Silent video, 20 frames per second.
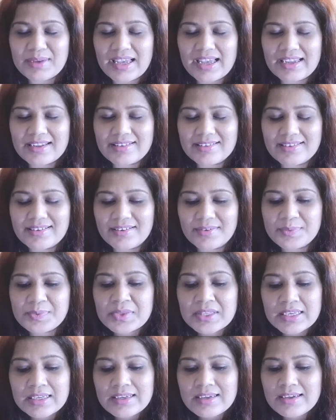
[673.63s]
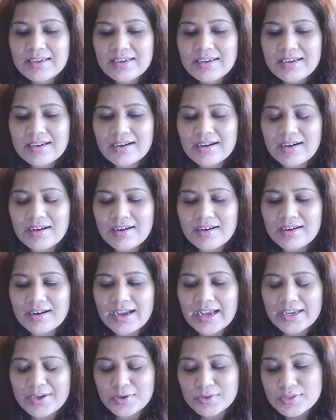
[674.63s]
And
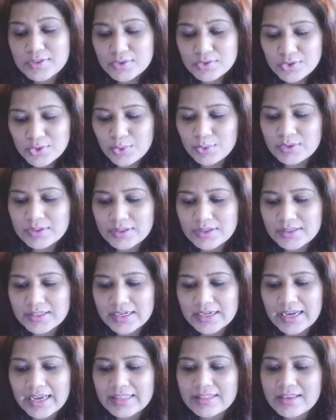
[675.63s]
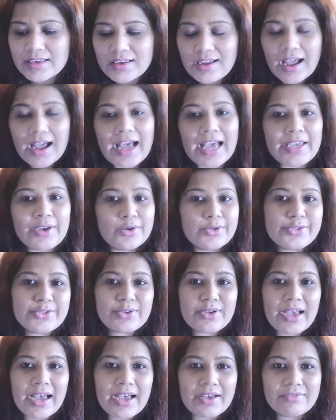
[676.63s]
I also told her that I think I
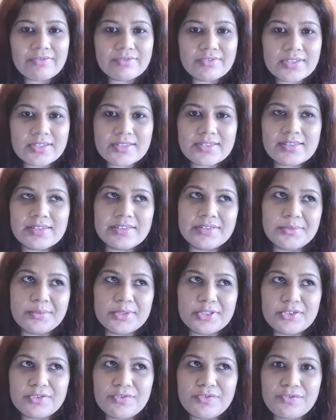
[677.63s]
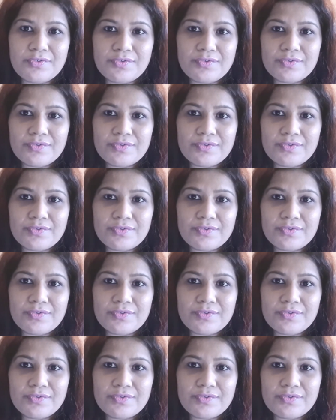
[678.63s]
also have this little bit of,